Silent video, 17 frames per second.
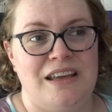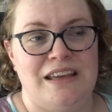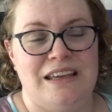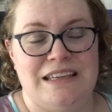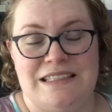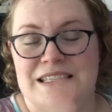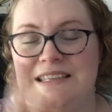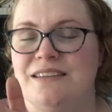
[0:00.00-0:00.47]

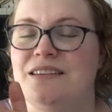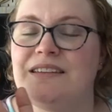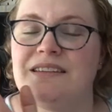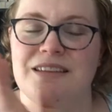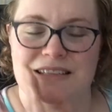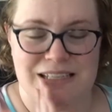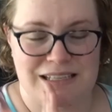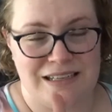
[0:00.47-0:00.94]
He
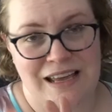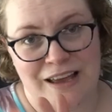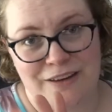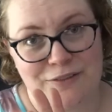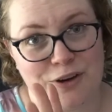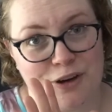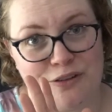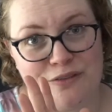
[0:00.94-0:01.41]
didn't
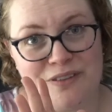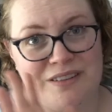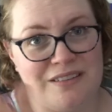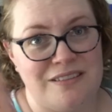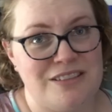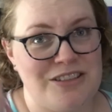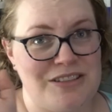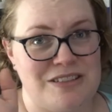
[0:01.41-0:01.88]
have
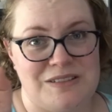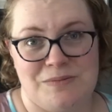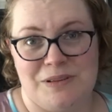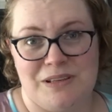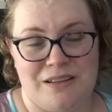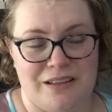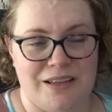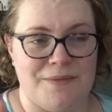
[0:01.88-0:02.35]
COVID, just to be
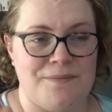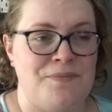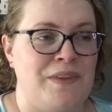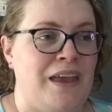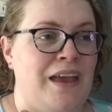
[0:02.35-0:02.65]
clear.